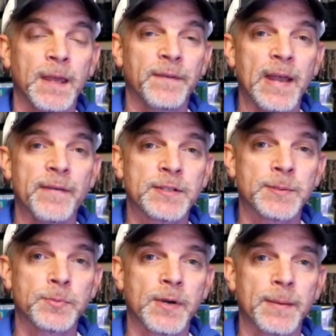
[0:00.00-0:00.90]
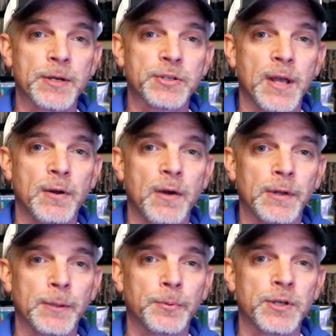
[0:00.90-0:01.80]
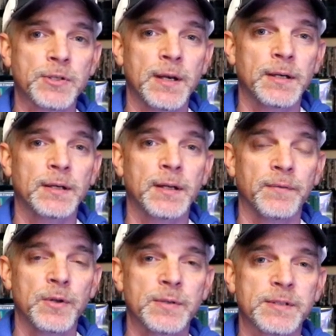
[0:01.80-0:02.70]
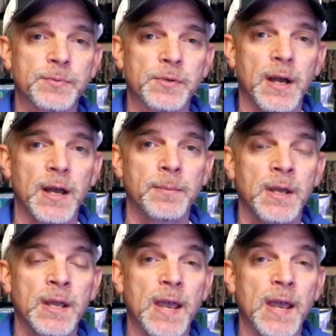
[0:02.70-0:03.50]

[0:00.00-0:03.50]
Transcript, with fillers: If you haven't subscribed to my channel, I really appreciate it if you would subscribe.